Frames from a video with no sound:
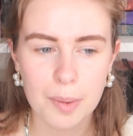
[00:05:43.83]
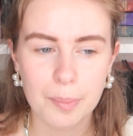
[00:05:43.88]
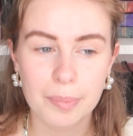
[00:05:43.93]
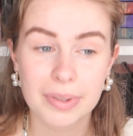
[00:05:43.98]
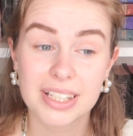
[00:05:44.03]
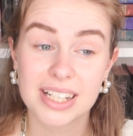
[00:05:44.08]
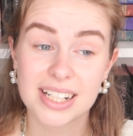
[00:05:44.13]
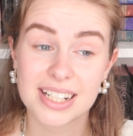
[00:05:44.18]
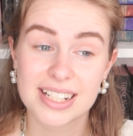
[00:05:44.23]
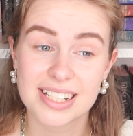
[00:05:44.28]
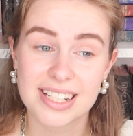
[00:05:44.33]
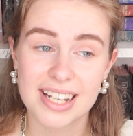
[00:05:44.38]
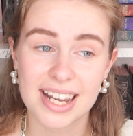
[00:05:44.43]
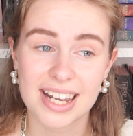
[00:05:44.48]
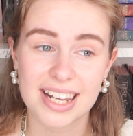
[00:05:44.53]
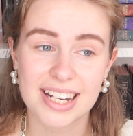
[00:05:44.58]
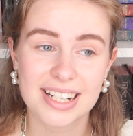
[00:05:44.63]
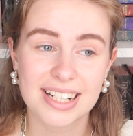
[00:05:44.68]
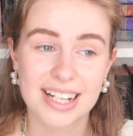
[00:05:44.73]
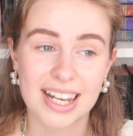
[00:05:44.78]
but then it
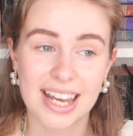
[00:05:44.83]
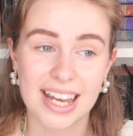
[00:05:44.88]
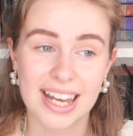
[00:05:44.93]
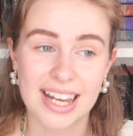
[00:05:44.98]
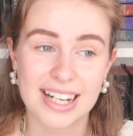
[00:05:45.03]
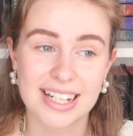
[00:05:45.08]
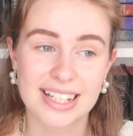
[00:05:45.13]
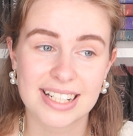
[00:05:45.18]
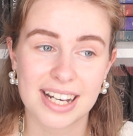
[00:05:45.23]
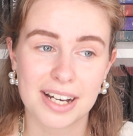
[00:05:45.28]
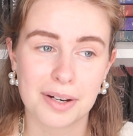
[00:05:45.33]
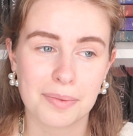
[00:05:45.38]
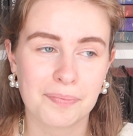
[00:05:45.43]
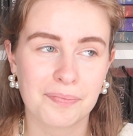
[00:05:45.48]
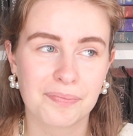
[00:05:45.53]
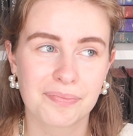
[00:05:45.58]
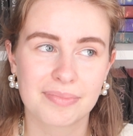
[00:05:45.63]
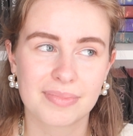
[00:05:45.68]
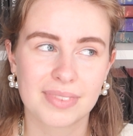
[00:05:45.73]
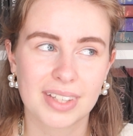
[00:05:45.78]
did, and
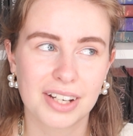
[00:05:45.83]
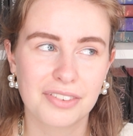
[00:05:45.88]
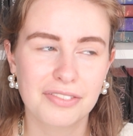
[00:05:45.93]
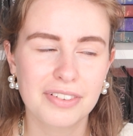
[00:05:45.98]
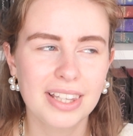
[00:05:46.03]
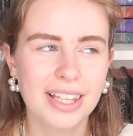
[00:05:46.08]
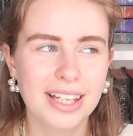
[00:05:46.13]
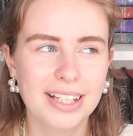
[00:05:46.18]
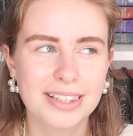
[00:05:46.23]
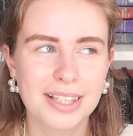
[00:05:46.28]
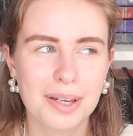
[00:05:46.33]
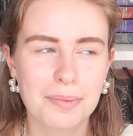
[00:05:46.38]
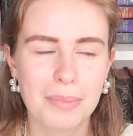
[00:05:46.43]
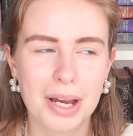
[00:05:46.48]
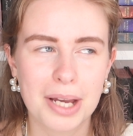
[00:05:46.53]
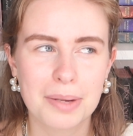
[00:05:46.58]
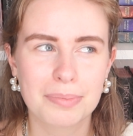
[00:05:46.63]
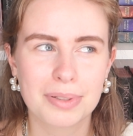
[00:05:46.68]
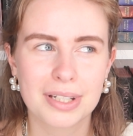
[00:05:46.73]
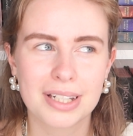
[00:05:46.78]
I feel like that
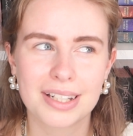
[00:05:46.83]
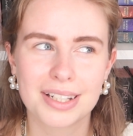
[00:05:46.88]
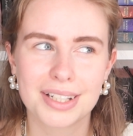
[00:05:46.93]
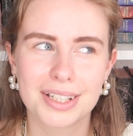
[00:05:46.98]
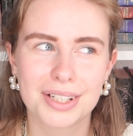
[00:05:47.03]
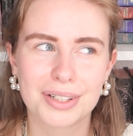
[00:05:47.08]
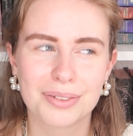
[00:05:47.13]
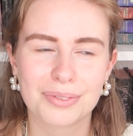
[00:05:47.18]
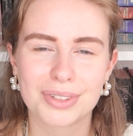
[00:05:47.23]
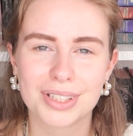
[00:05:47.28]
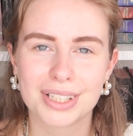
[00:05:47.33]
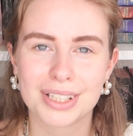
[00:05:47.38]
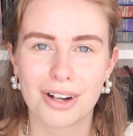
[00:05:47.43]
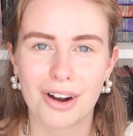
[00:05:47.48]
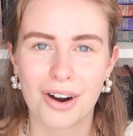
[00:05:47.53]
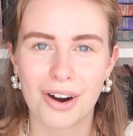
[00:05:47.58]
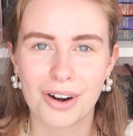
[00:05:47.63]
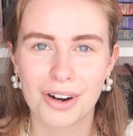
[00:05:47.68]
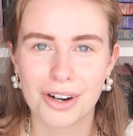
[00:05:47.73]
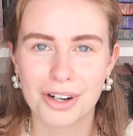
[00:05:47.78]
might be a really
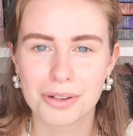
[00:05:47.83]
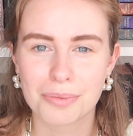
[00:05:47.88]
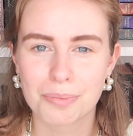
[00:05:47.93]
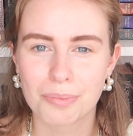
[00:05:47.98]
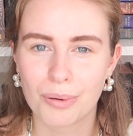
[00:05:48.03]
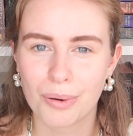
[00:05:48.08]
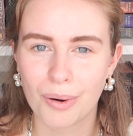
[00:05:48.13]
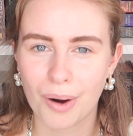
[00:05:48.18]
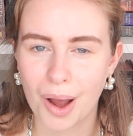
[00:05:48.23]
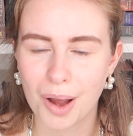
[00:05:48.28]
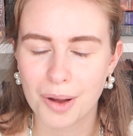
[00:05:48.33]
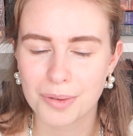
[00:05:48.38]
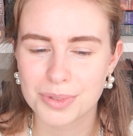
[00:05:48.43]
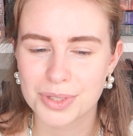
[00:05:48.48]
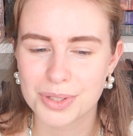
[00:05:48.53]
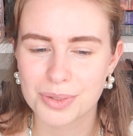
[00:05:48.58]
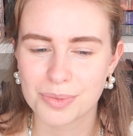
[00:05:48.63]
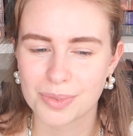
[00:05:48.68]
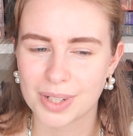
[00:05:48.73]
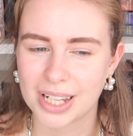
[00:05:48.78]
hard
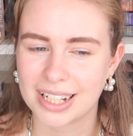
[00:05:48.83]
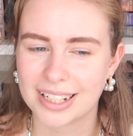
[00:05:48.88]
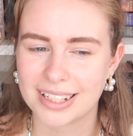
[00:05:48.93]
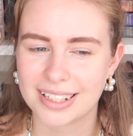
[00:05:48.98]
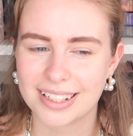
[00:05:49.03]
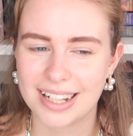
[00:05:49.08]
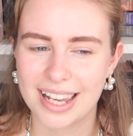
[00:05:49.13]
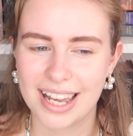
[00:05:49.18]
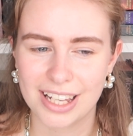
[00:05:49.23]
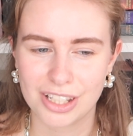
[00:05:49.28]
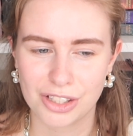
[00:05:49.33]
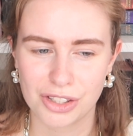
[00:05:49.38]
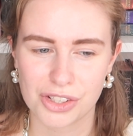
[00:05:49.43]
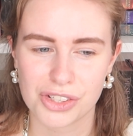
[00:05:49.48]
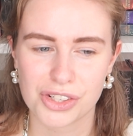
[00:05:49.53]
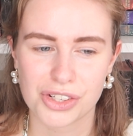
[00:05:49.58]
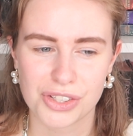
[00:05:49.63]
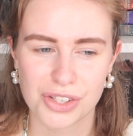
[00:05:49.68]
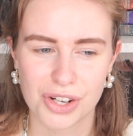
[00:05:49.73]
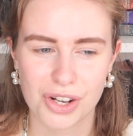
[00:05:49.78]
prompt when
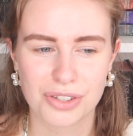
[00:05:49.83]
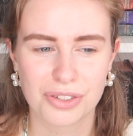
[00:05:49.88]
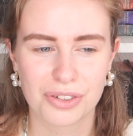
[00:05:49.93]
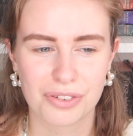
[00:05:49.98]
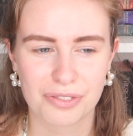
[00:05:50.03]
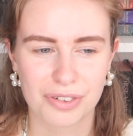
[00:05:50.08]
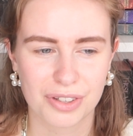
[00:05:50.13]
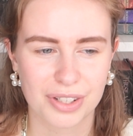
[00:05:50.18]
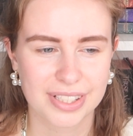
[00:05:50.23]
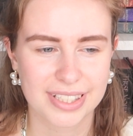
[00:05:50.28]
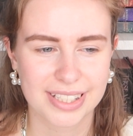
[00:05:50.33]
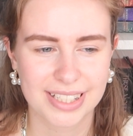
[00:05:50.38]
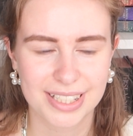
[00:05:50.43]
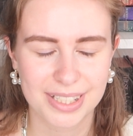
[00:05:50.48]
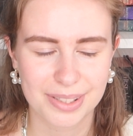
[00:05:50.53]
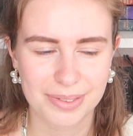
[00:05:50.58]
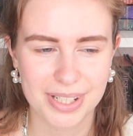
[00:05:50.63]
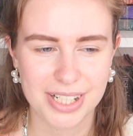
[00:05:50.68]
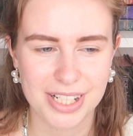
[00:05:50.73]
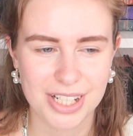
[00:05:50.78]
English is not your first
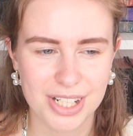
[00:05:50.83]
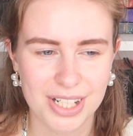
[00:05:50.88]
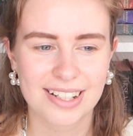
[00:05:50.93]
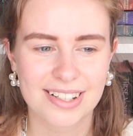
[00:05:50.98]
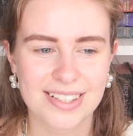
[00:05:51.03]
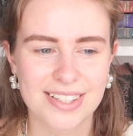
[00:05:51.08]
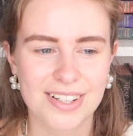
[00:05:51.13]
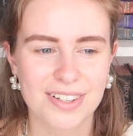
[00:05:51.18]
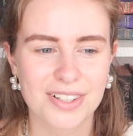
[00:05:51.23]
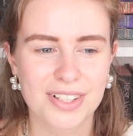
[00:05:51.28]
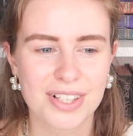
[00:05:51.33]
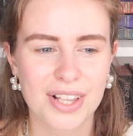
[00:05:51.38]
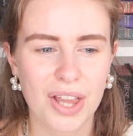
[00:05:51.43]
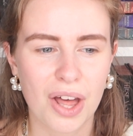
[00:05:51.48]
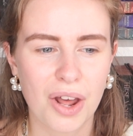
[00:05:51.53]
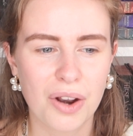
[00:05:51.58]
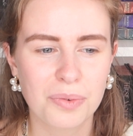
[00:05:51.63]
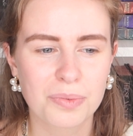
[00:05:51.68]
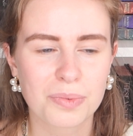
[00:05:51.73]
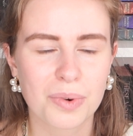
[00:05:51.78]
language, because there's a
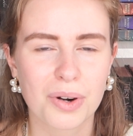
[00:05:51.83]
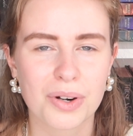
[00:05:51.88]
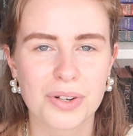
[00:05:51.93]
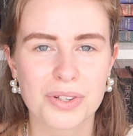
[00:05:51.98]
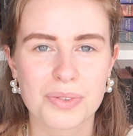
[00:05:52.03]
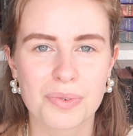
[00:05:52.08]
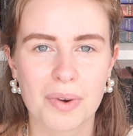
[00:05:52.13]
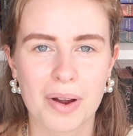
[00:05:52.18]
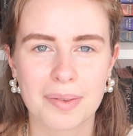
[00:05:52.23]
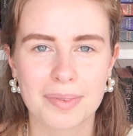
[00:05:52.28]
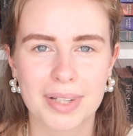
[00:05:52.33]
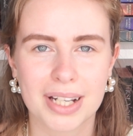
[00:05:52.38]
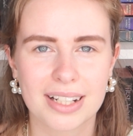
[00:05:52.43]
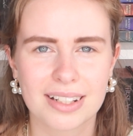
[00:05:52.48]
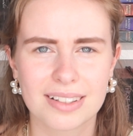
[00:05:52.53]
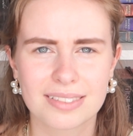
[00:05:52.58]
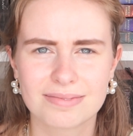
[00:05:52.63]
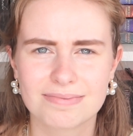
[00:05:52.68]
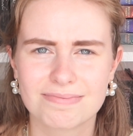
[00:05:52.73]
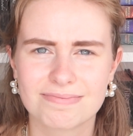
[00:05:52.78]
lot of words where I'm like,